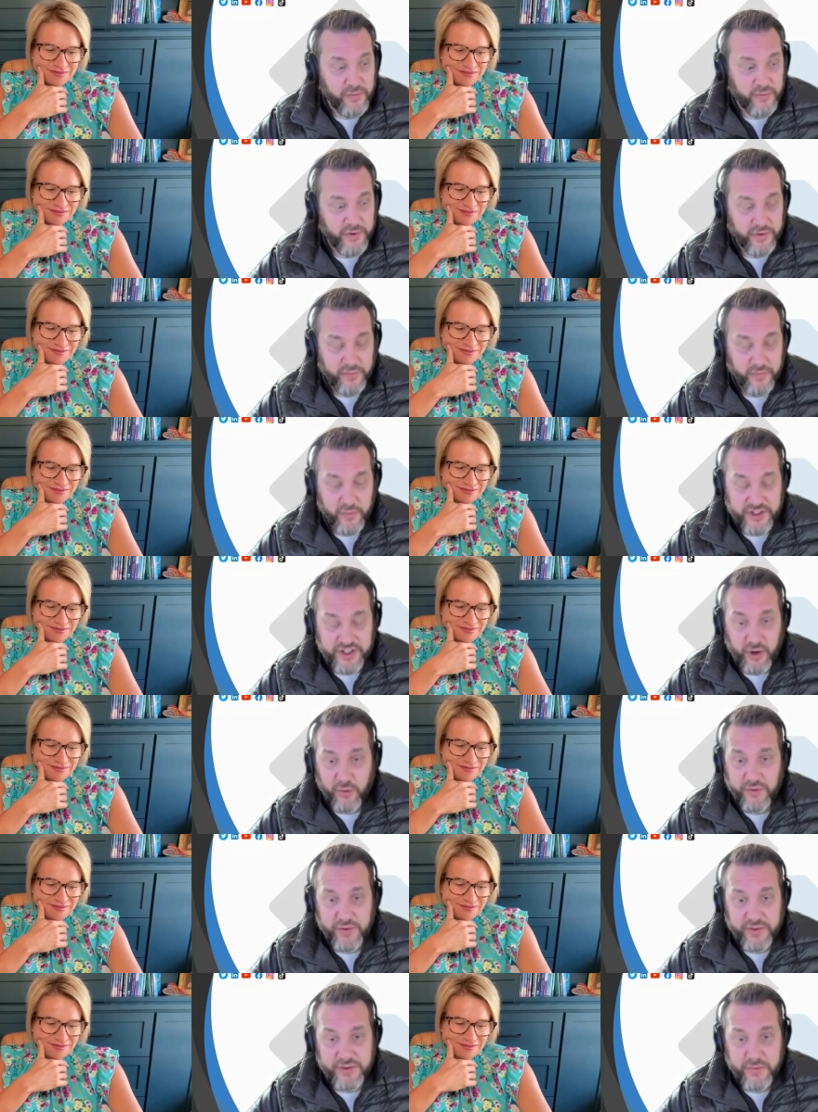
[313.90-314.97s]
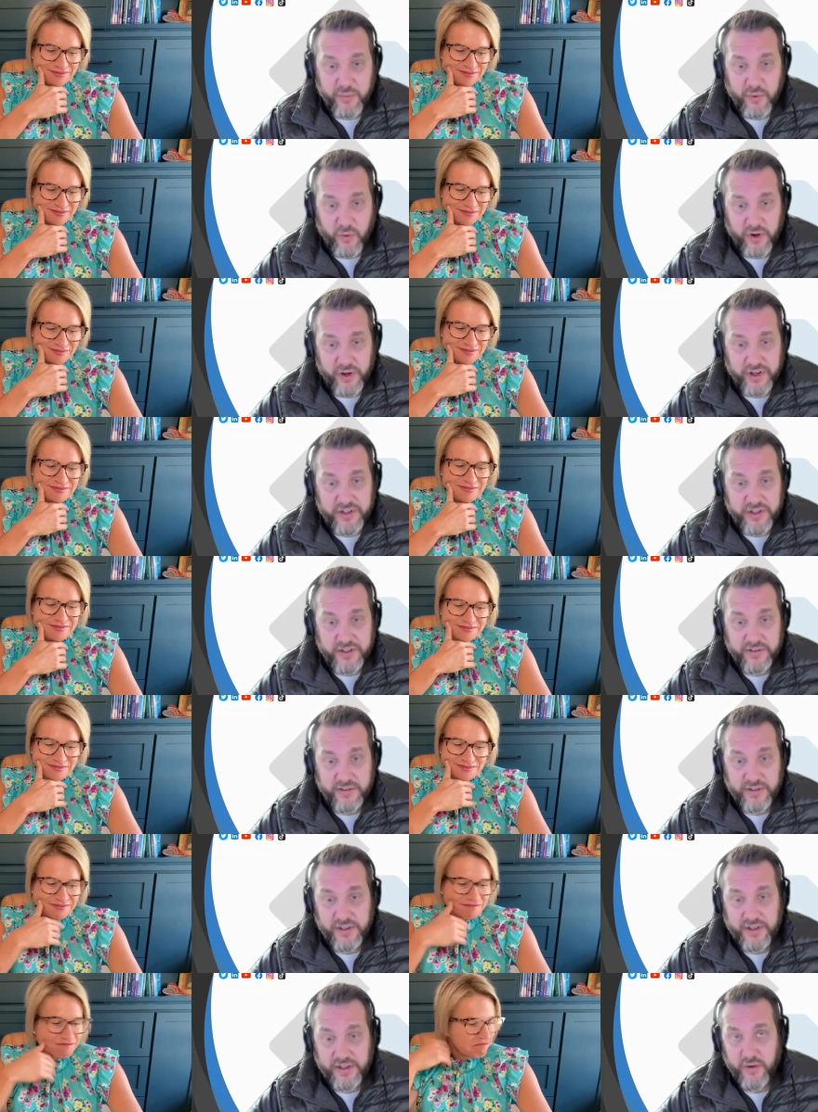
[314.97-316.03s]
Speaker 1: where we don't feel supported
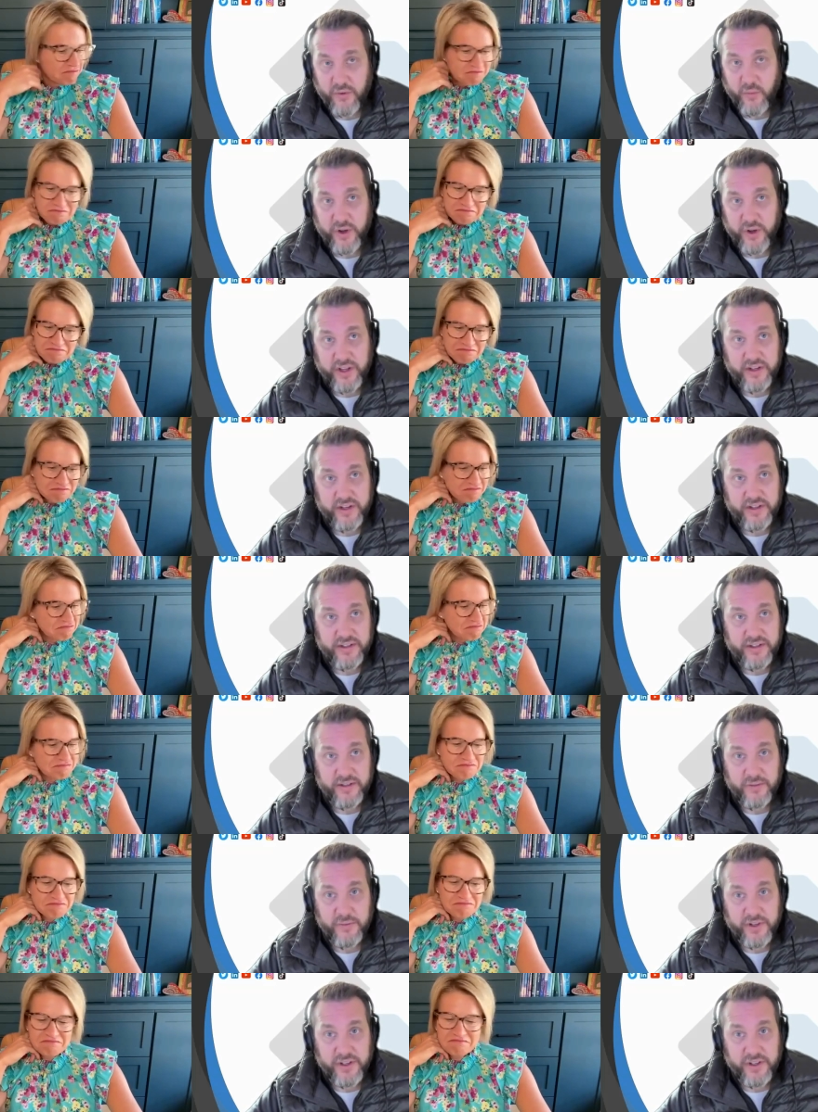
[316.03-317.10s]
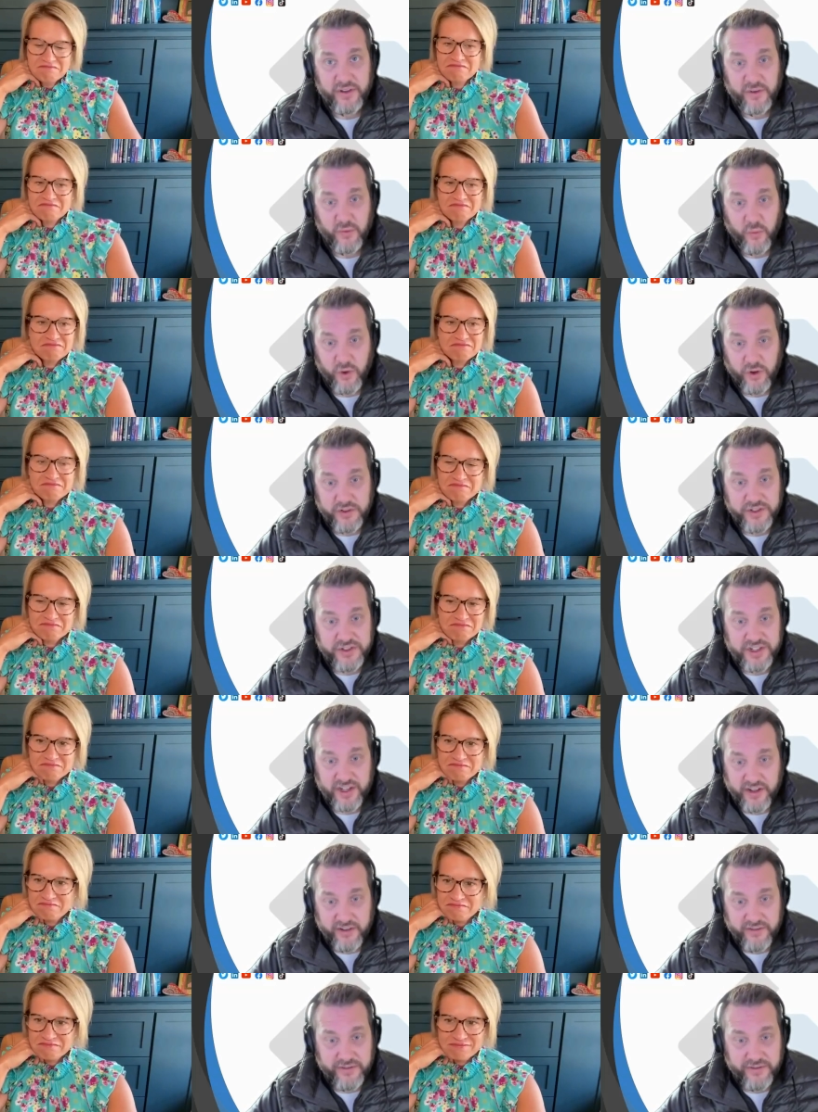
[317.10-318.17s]
when when the world is
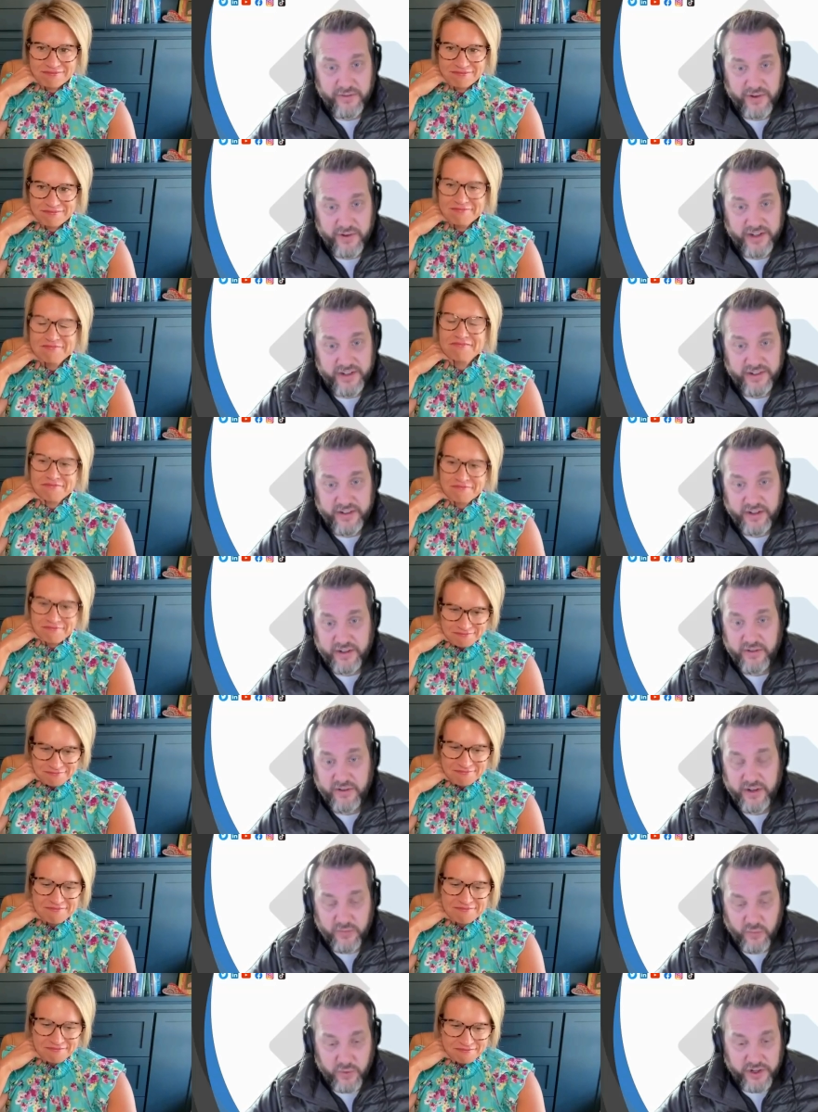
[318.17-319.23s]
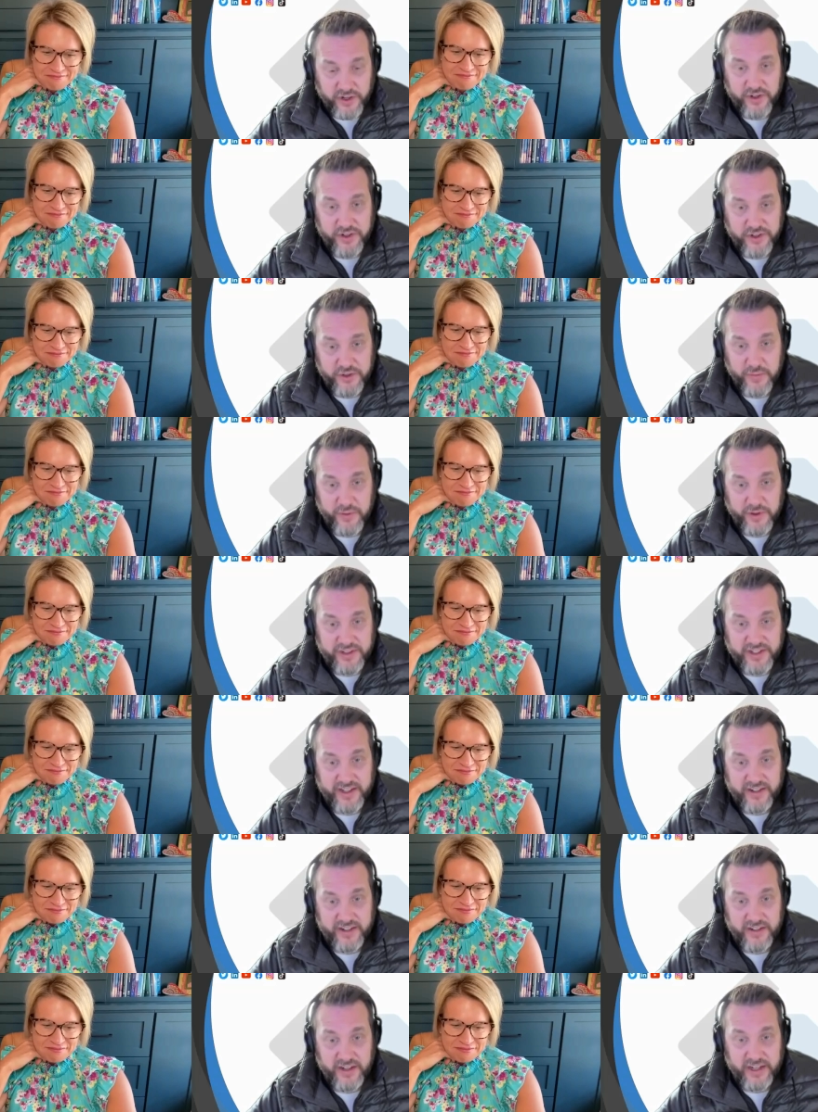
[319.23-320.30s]
tough, right? And and what are you going to do about
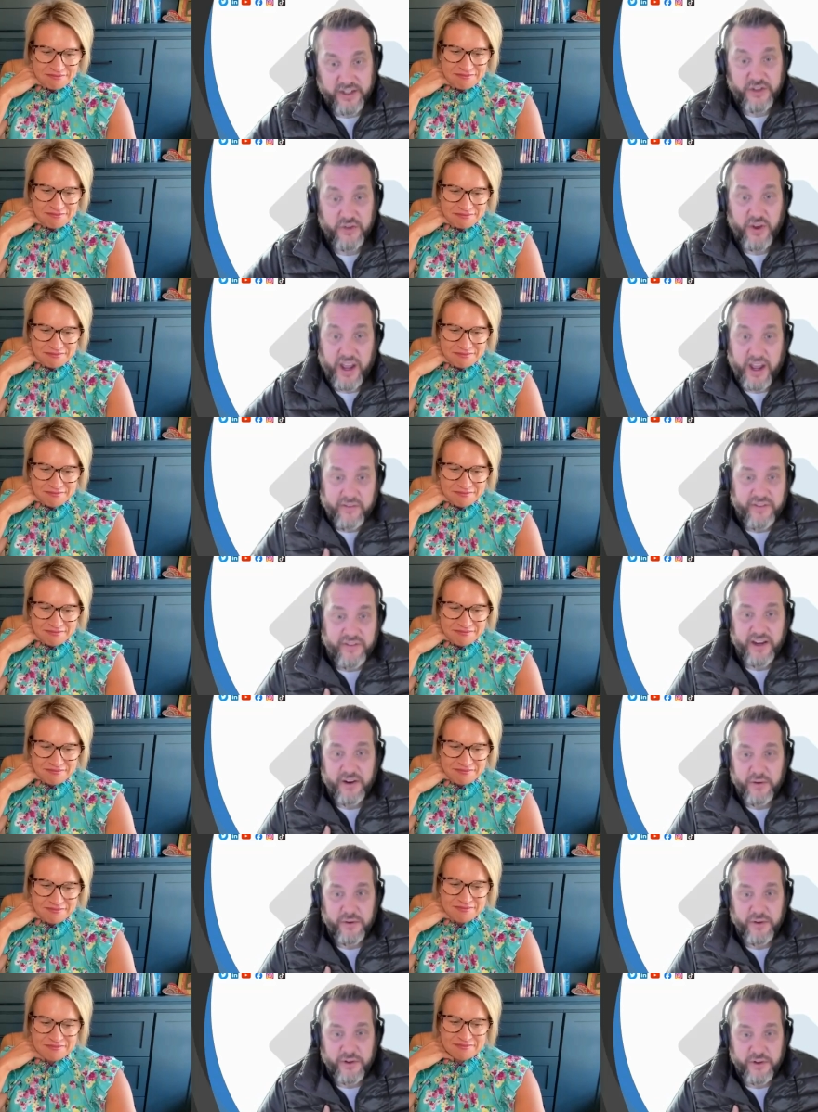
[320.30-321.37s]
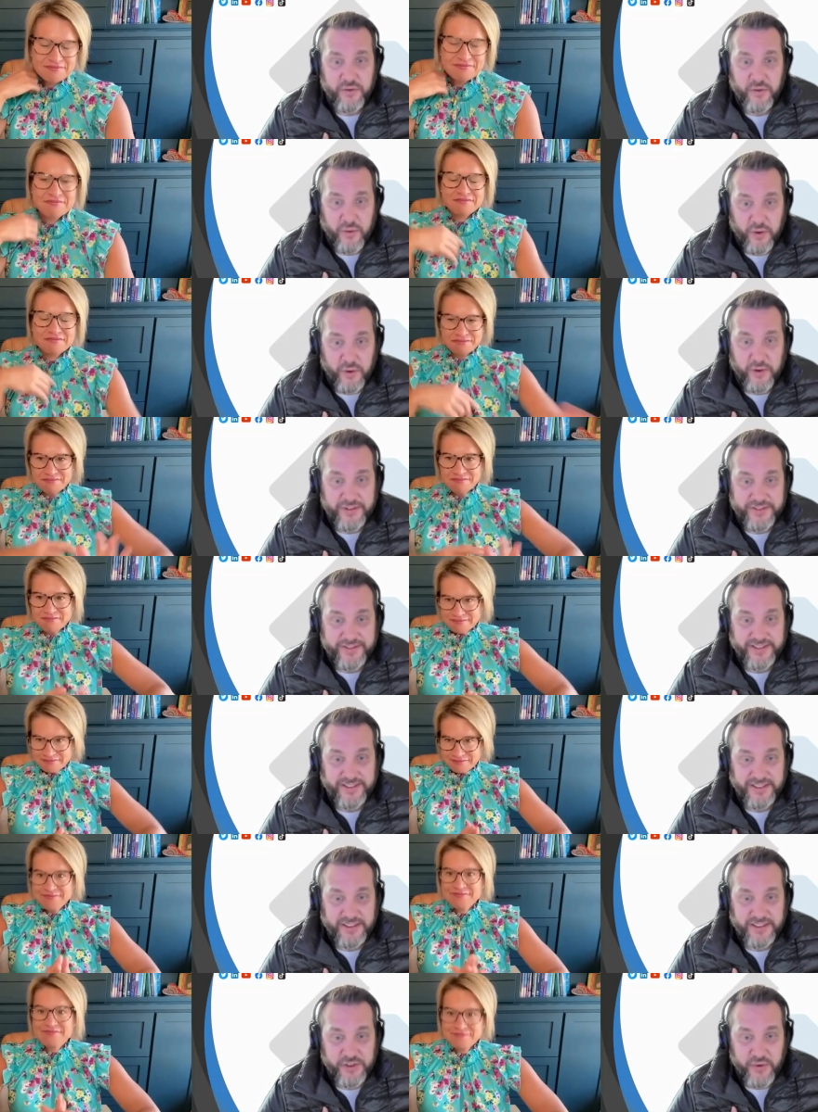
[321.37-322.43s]
that? And you have that own control.
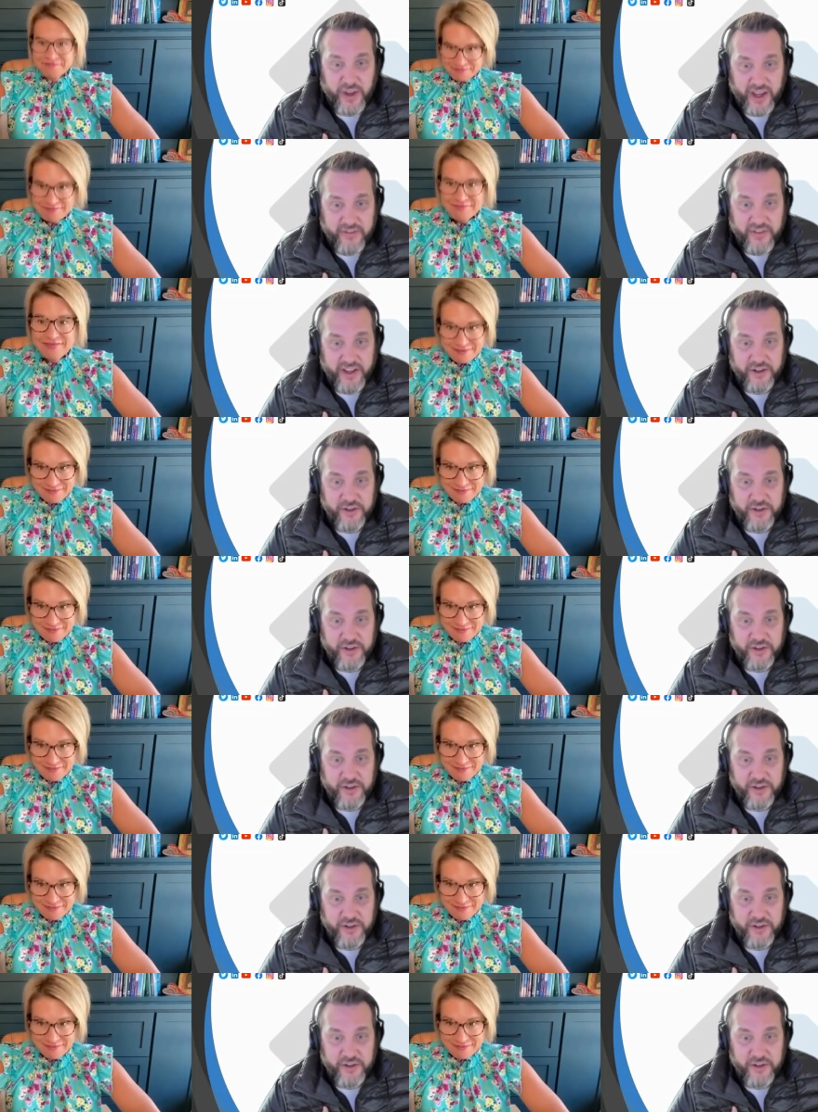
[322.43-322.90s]
You have that